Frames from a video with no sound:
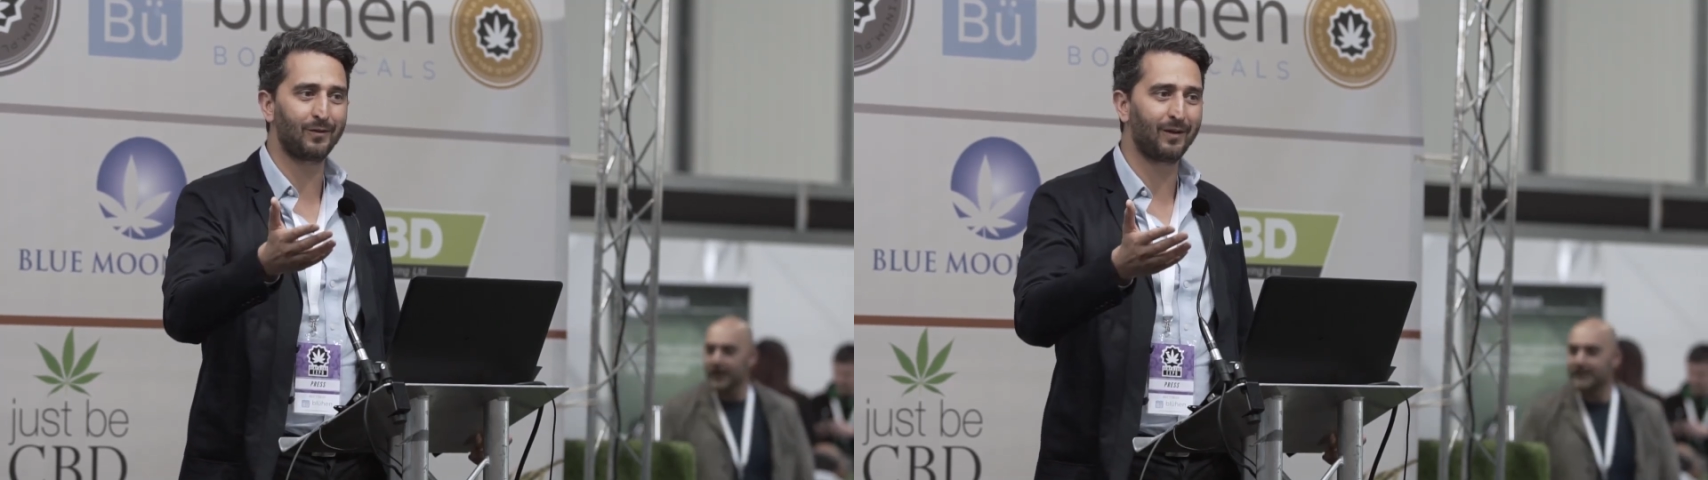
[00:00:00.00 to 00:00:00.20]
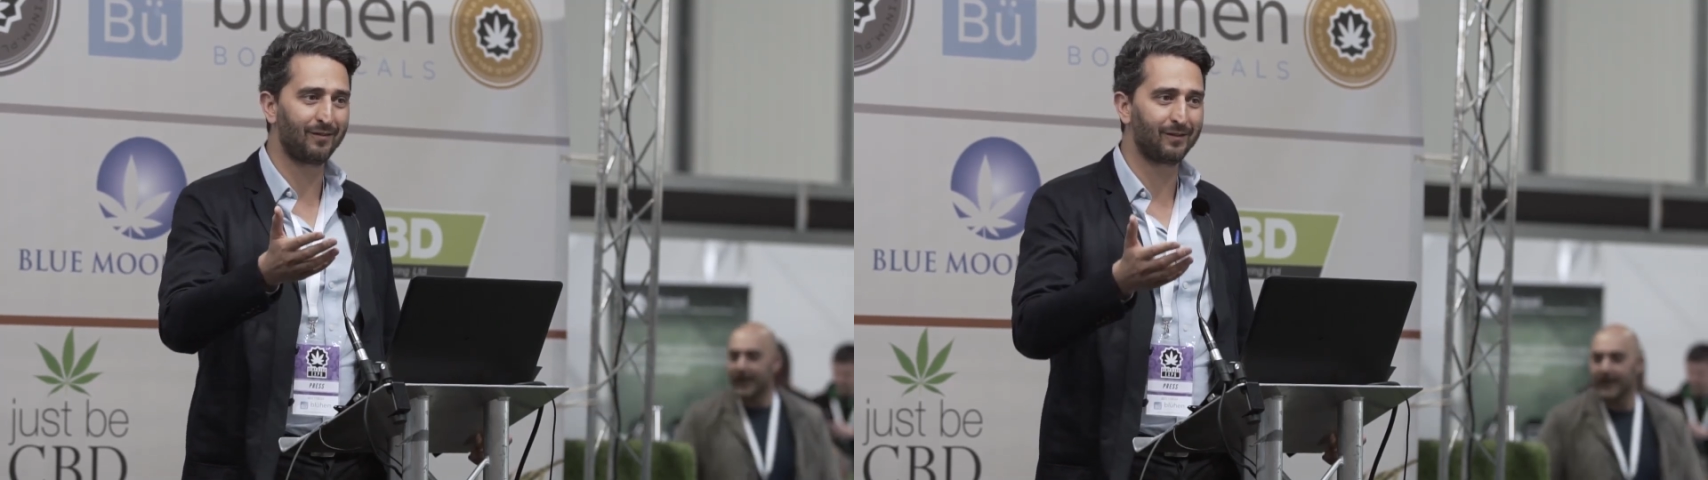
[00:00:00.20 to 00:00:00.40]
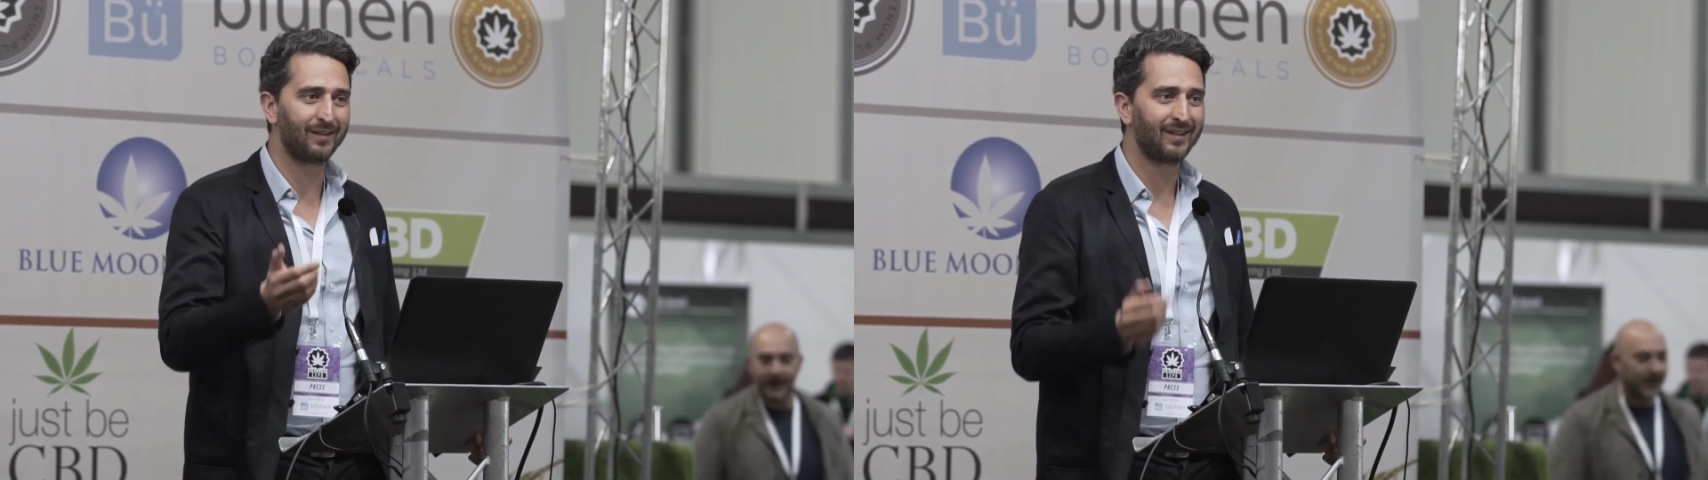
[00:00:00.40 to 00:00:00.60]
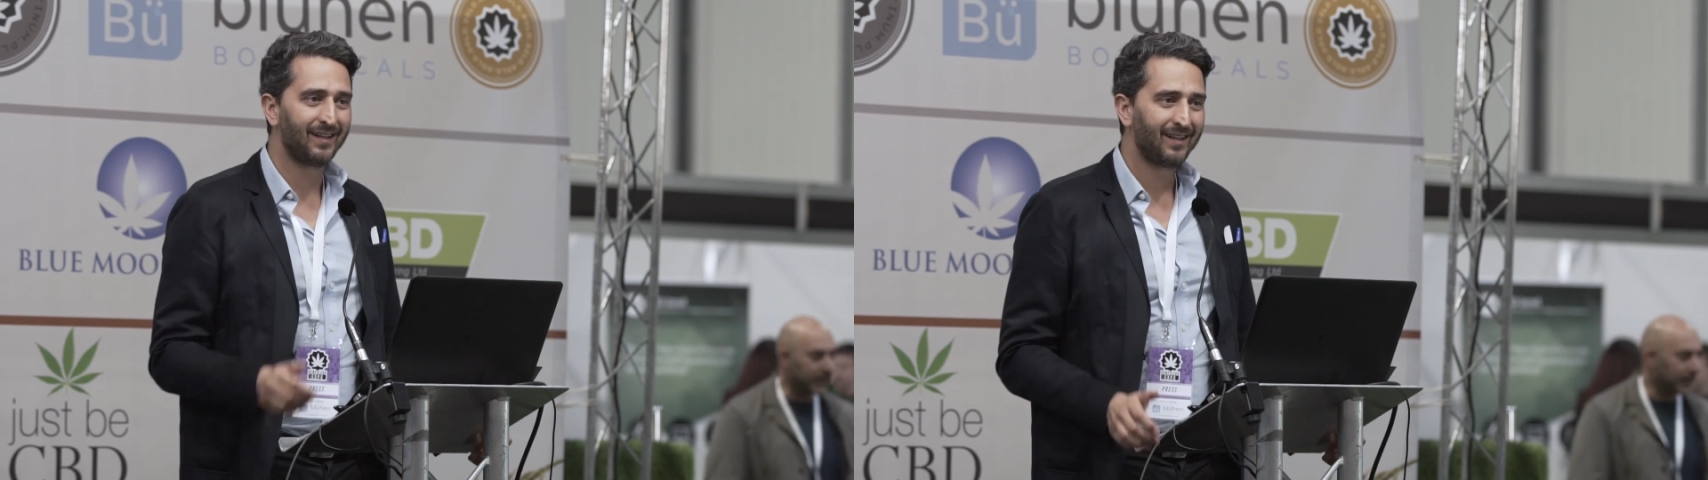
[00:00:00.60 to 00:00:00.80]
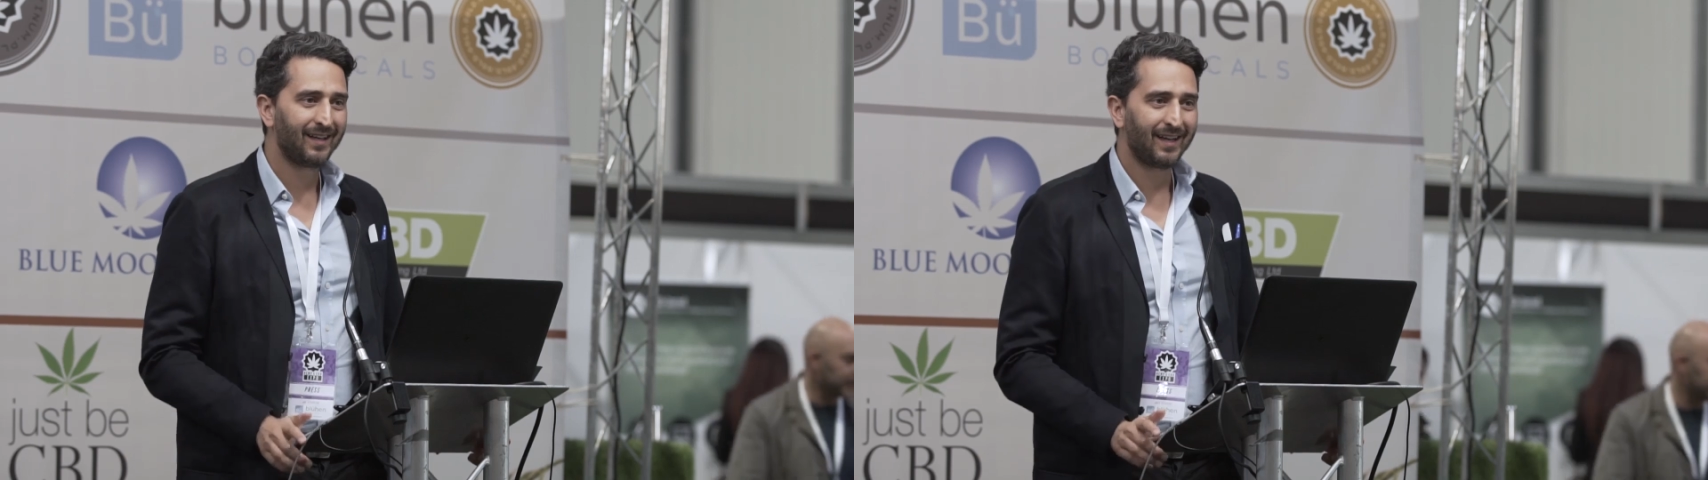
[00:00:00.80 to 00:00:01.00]
you have
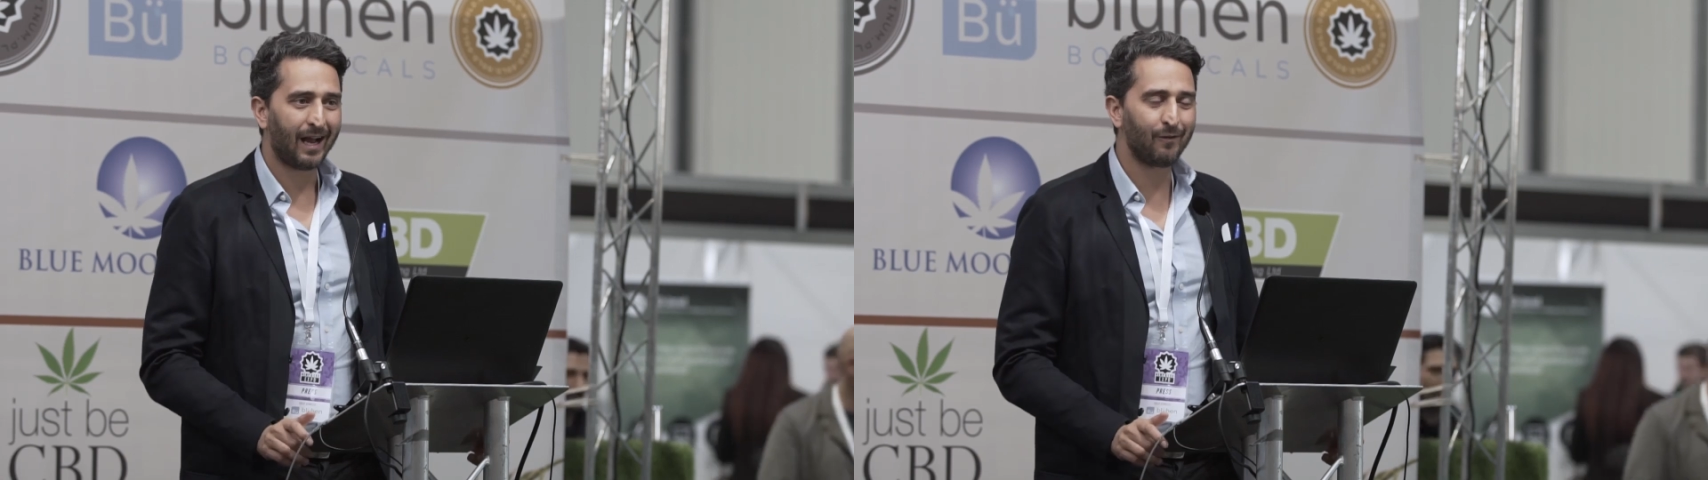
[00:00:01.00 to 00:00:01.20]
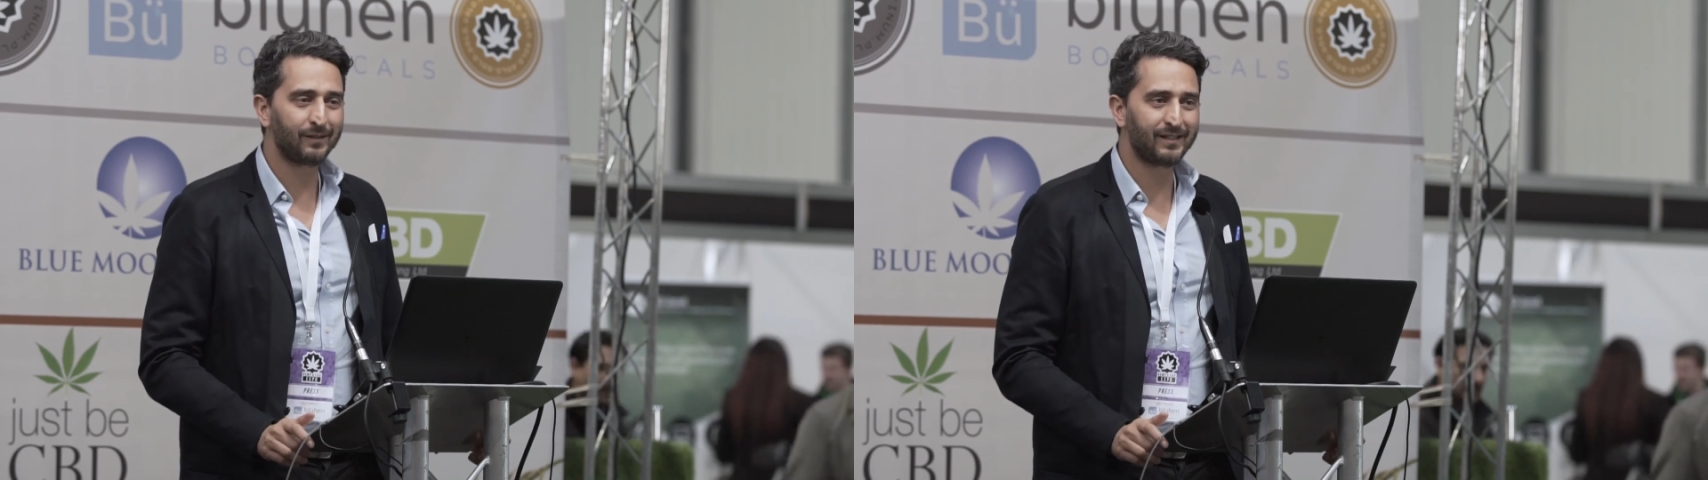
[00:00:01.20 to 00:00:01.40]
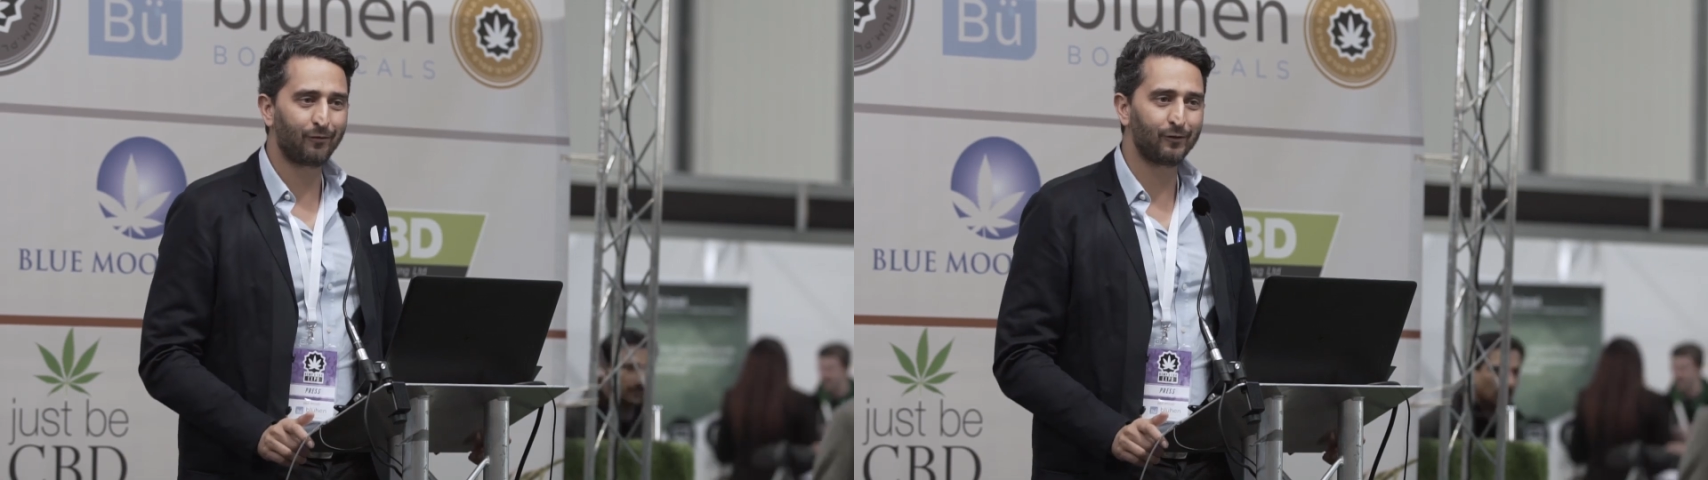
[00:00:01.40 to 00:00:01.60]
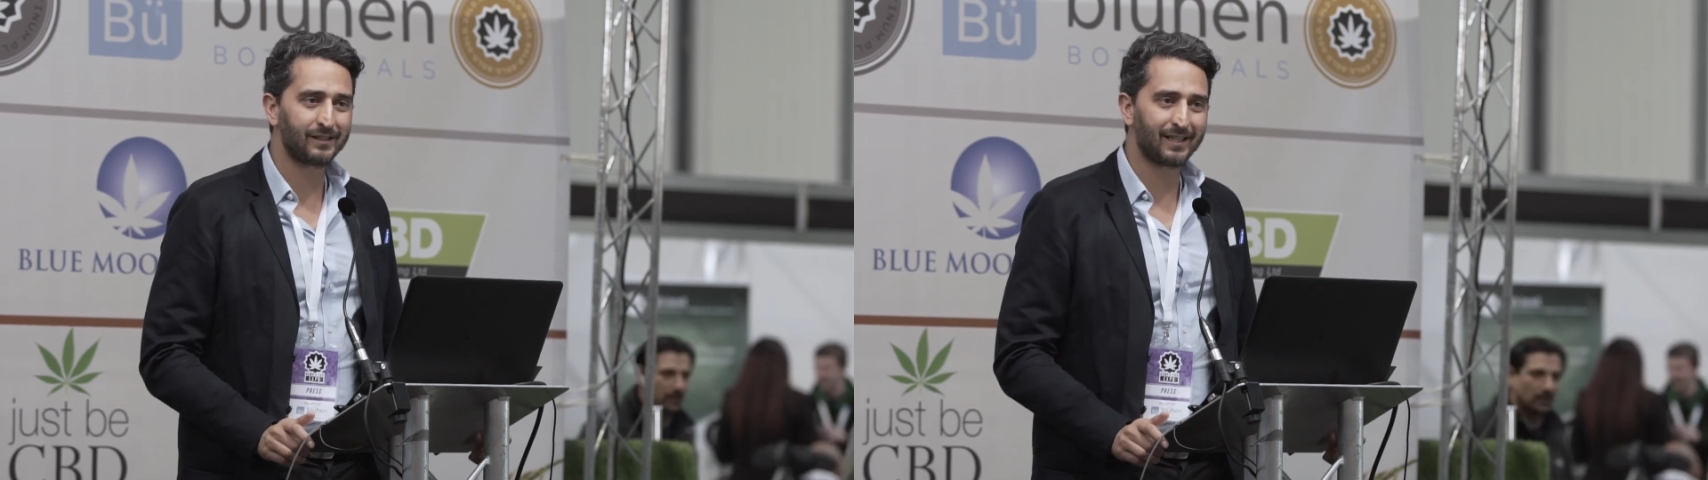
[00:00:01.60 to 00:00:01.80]
a different